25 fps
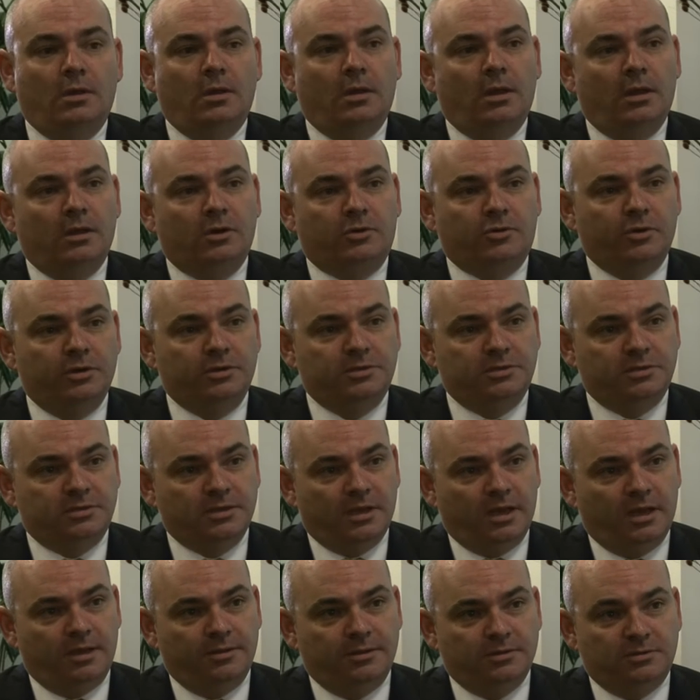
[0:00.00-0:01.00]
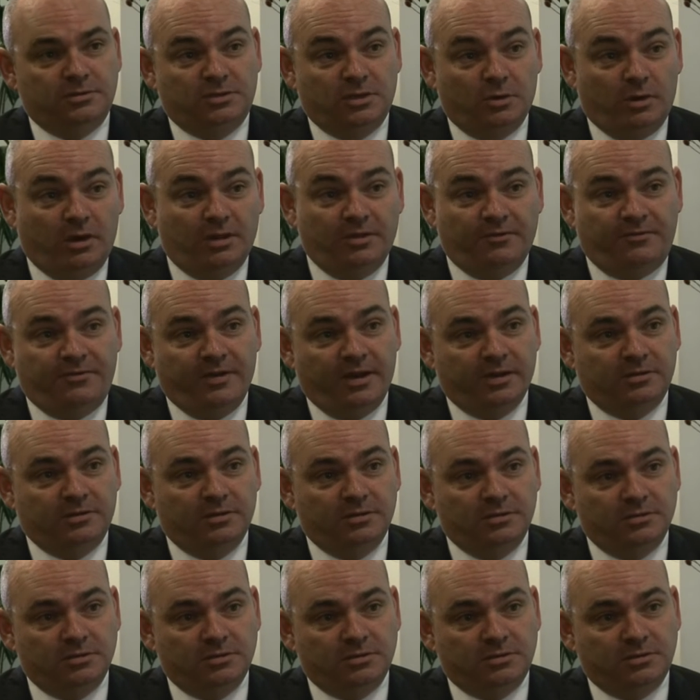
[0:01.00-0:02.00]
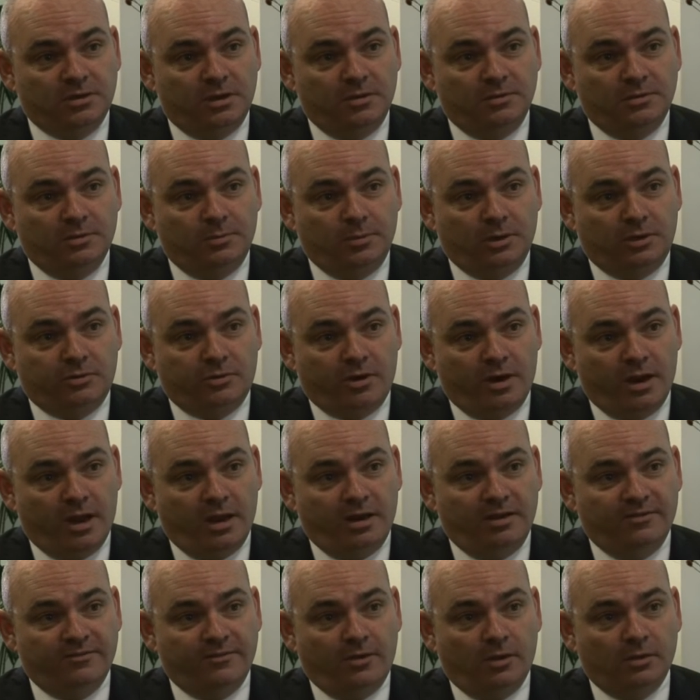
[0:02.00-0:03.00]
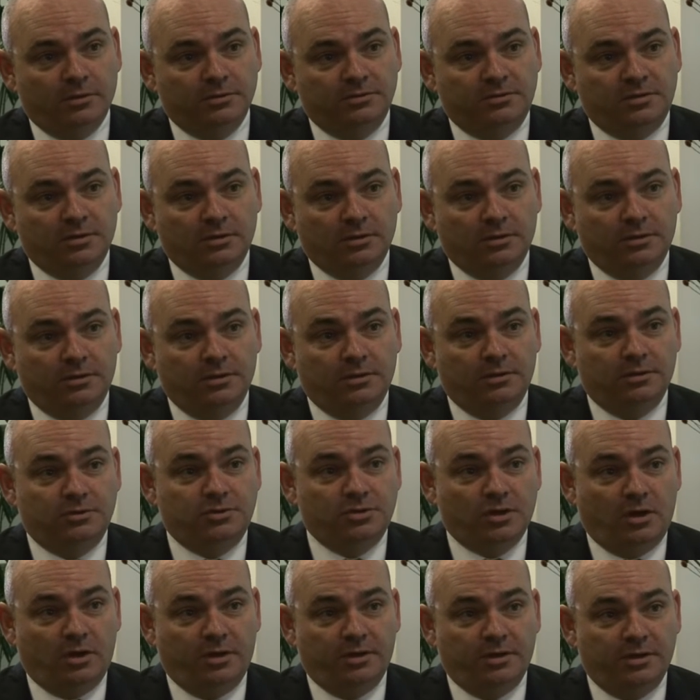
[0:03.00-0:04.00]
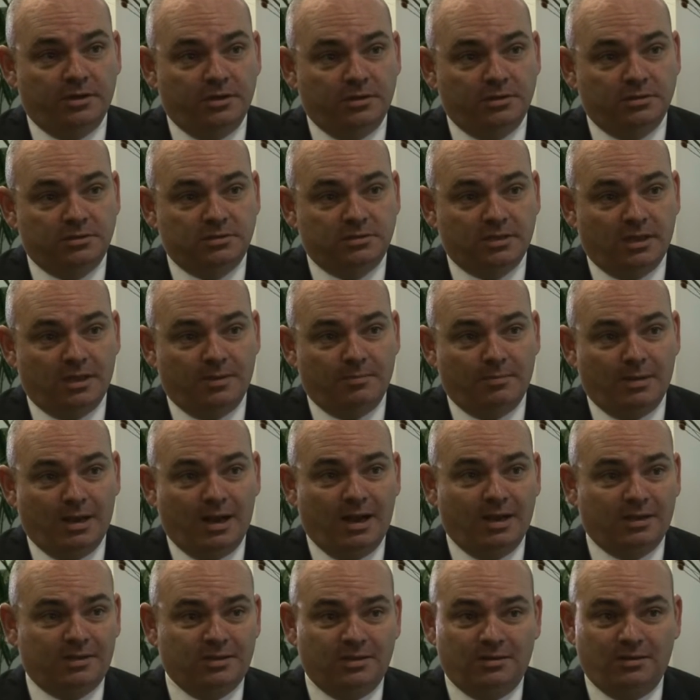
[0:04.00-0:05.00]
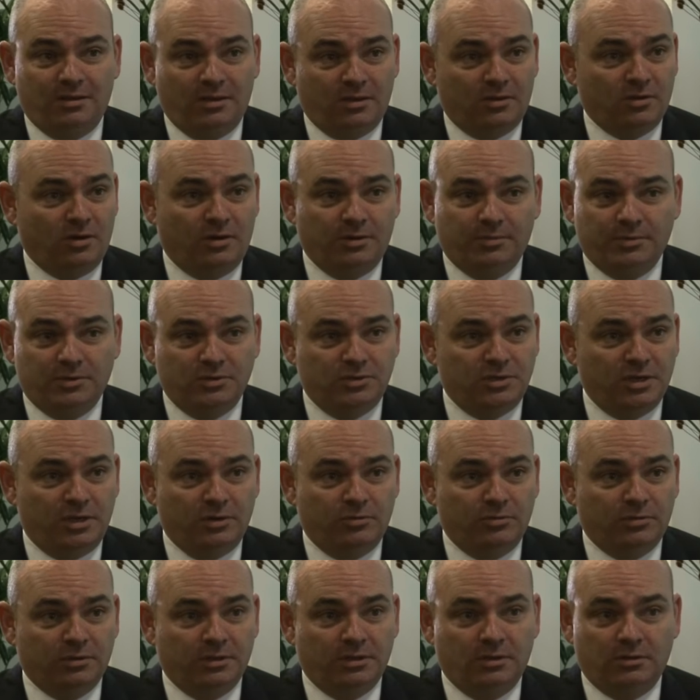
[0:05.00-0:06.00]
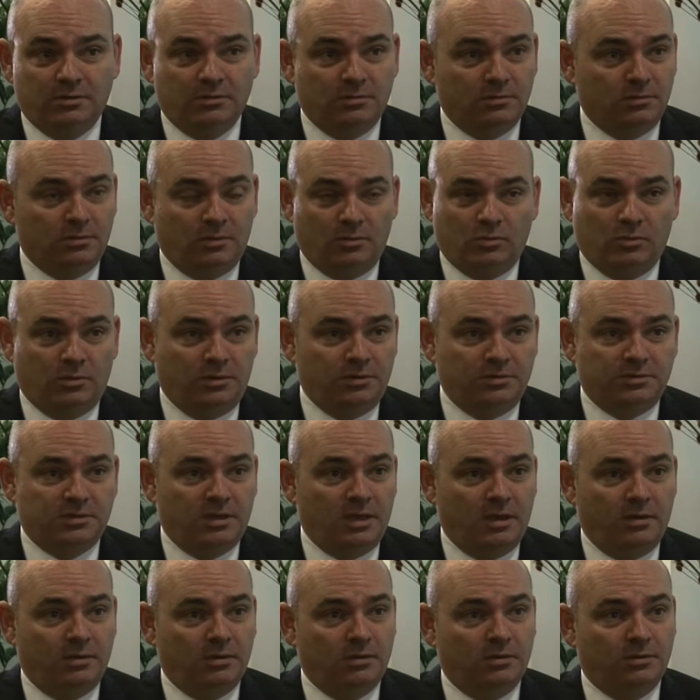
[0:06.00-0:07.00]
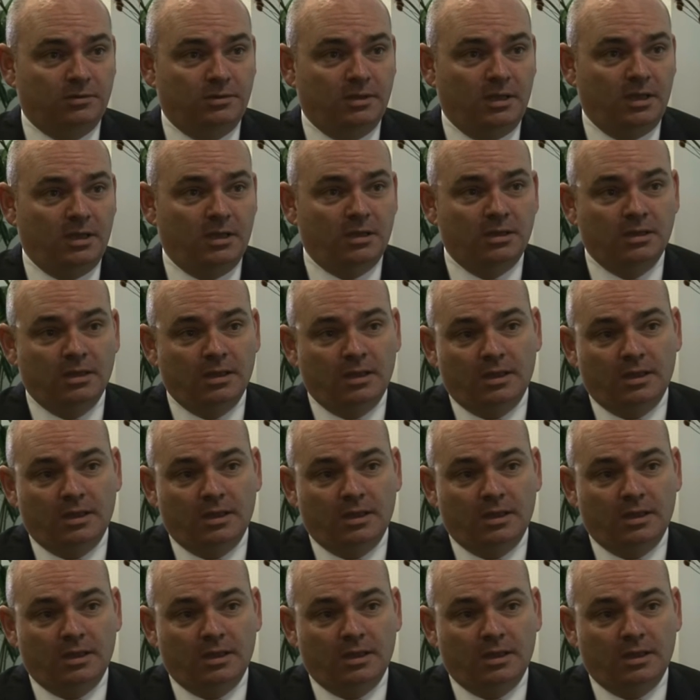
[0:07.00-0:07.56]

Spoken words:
And Chris, there's two other factors that seem to be creating volatility: the Chinese market and the economy generally, like what is going on there,